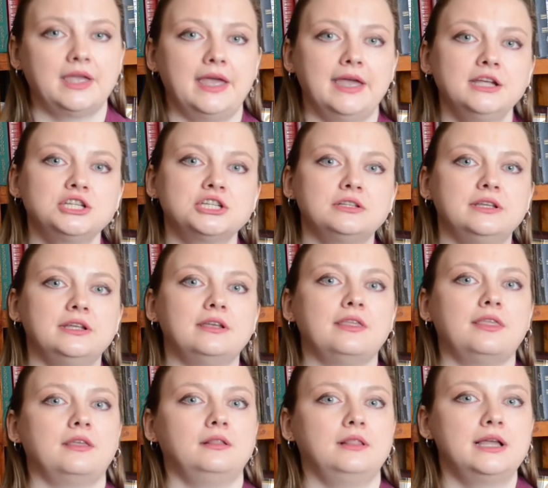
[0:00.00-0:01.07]
Actually,
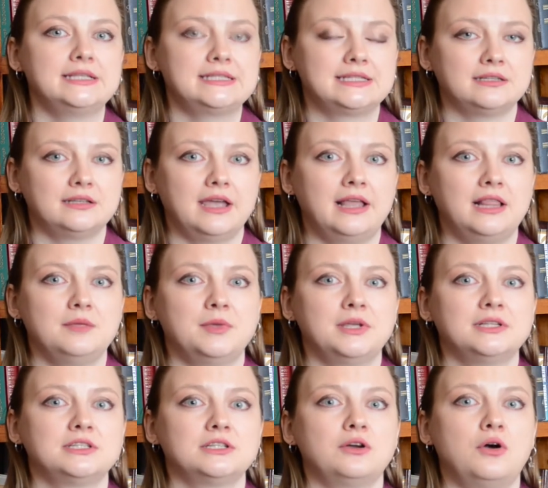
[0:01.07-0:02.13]
the last
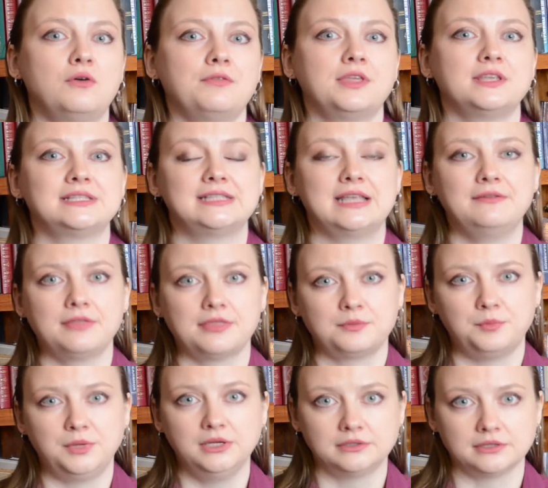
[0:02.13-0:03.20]
element of the
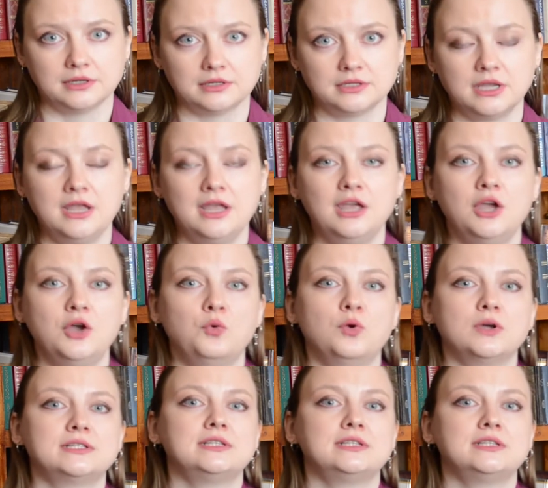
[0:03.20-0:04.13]
7th period was